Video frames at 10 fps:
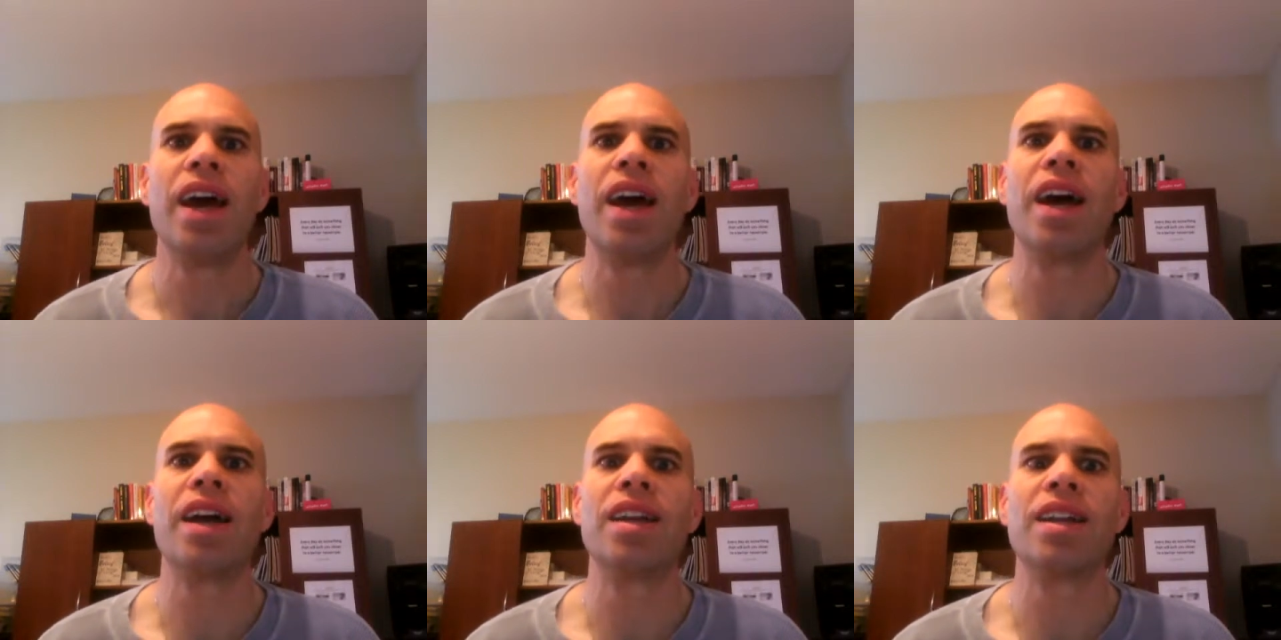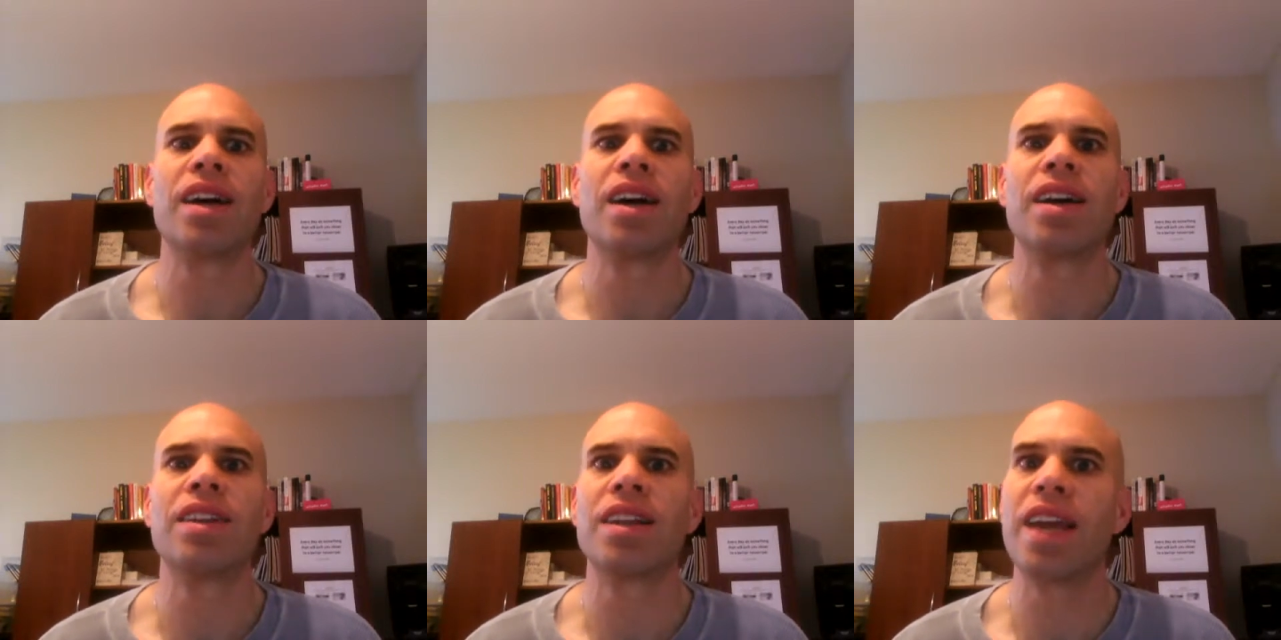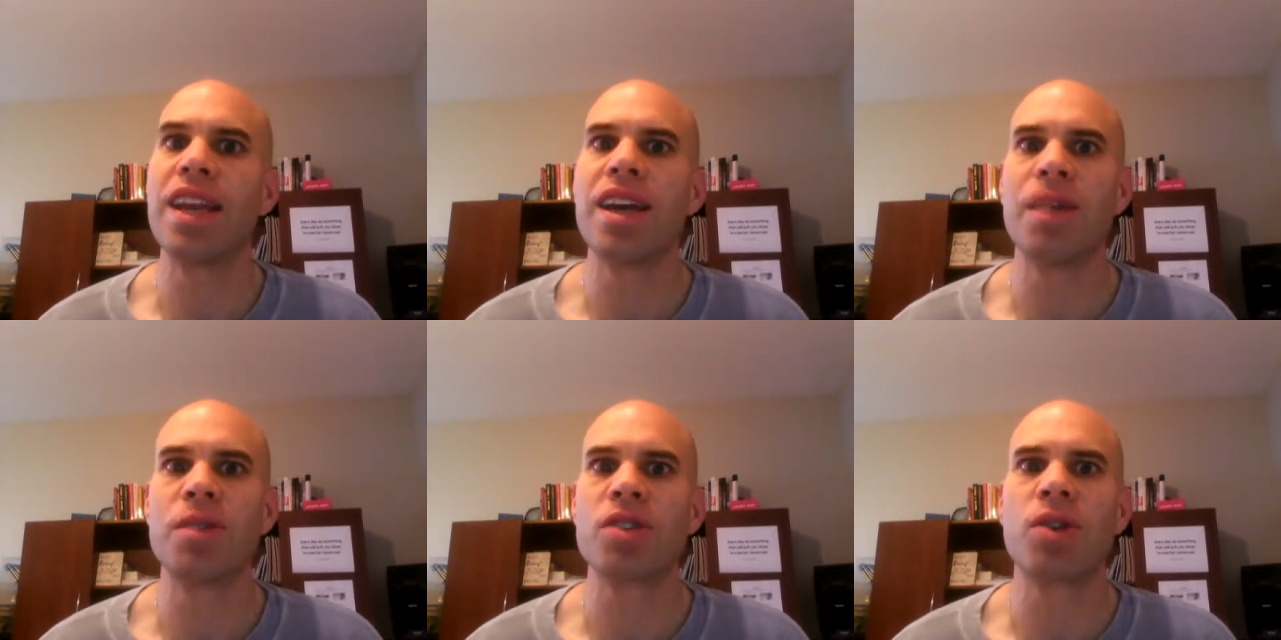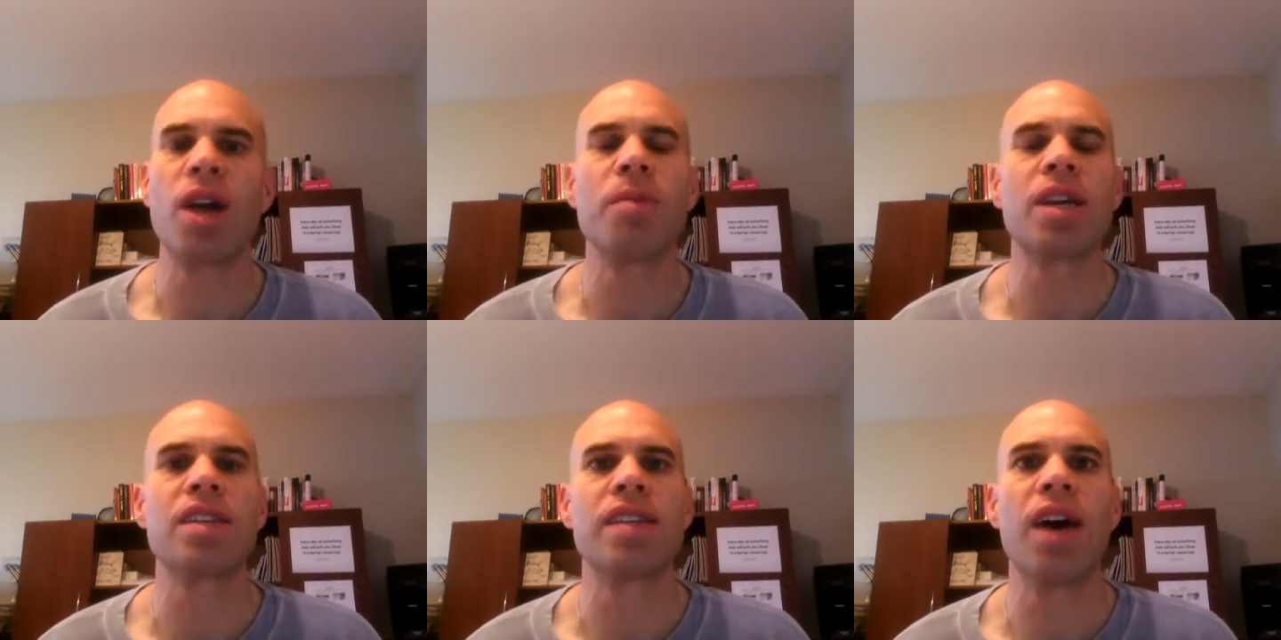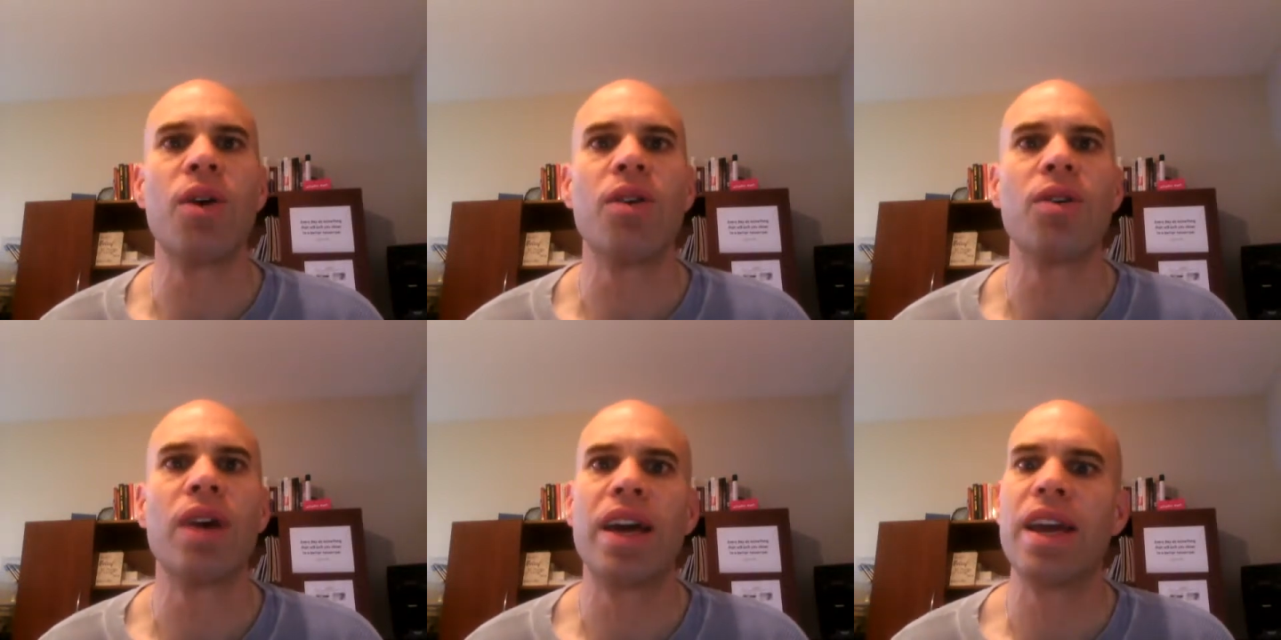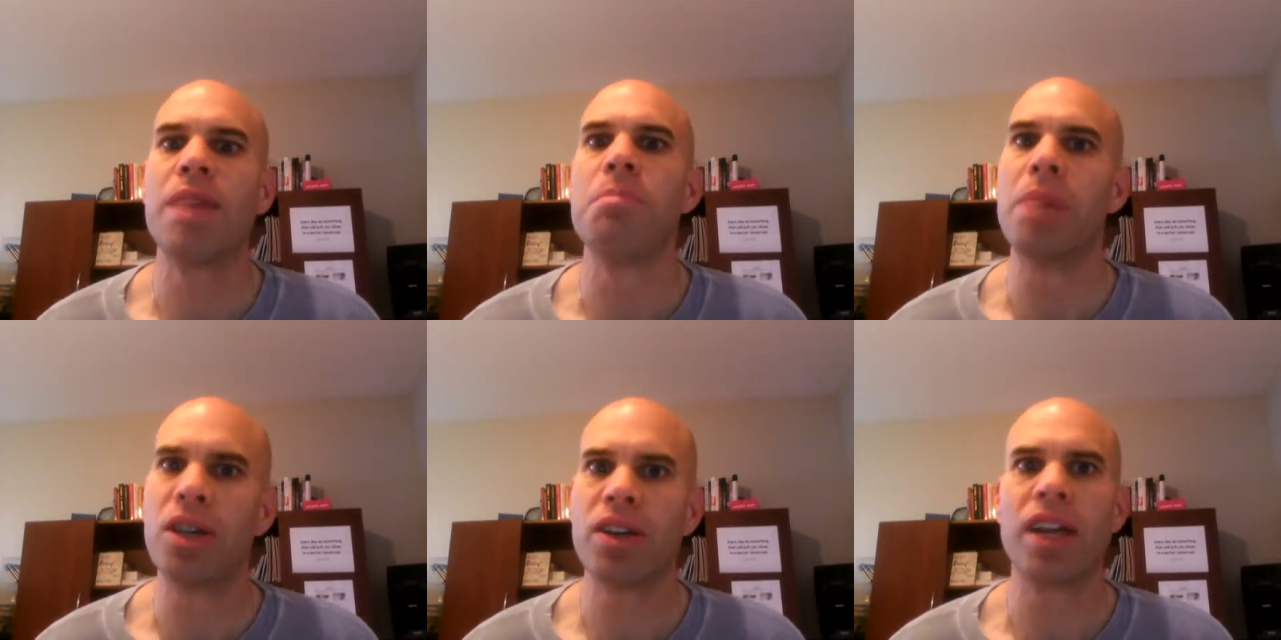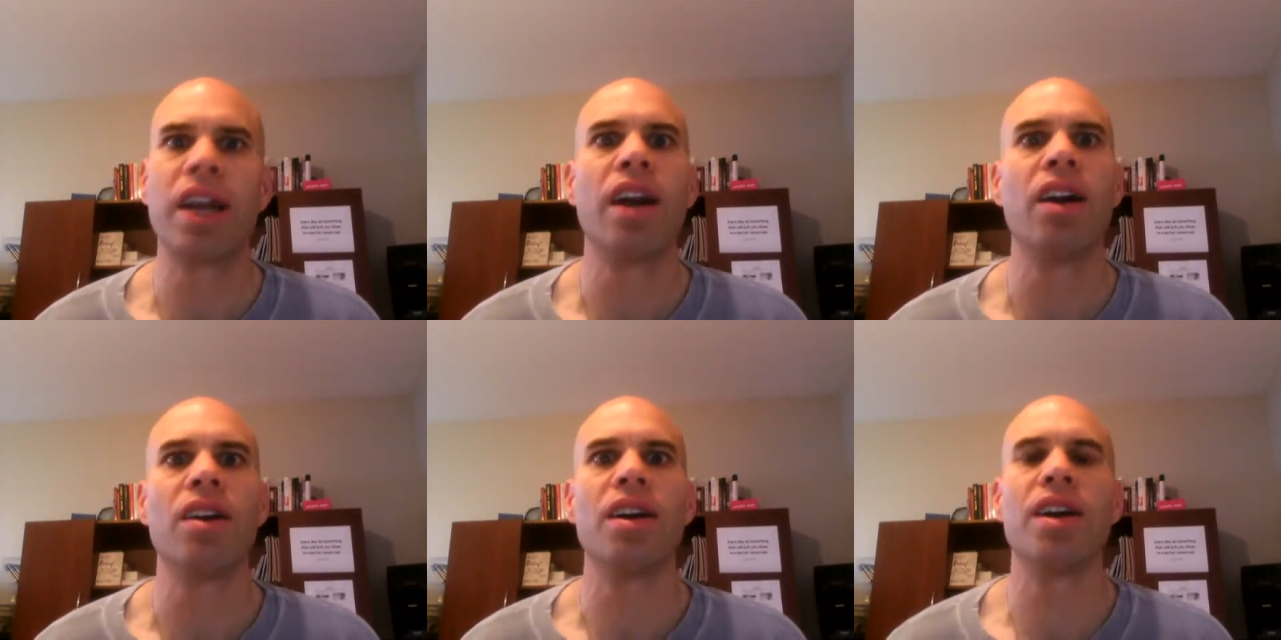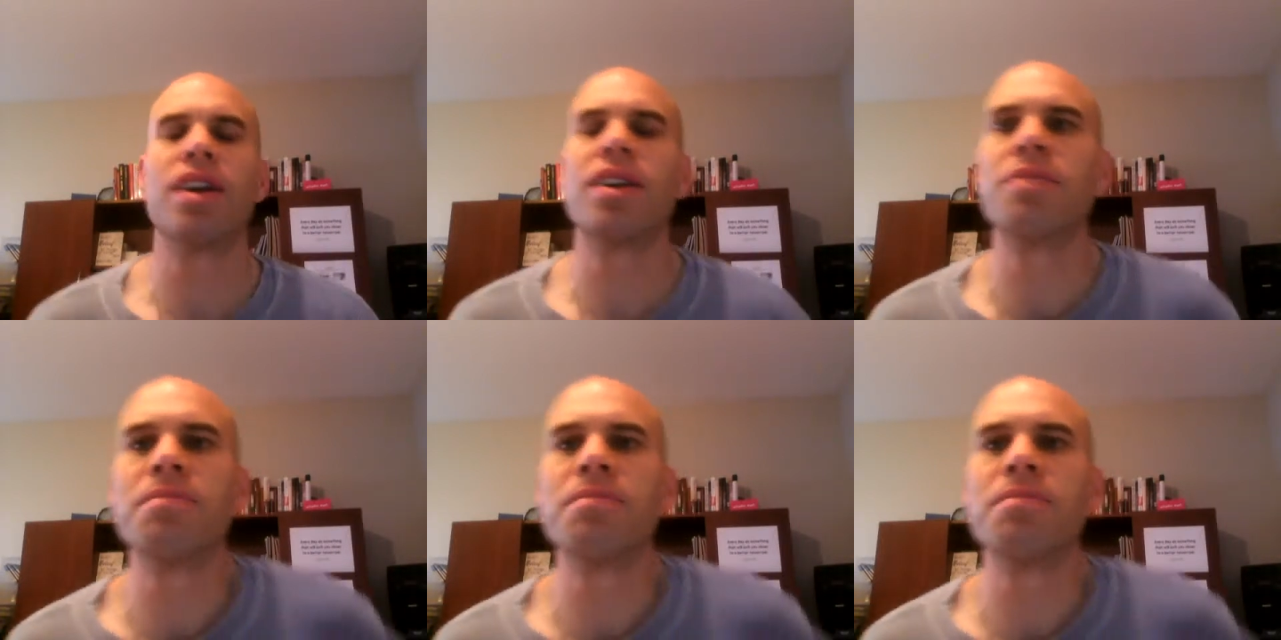And the lady I'm describing is now a billionaire.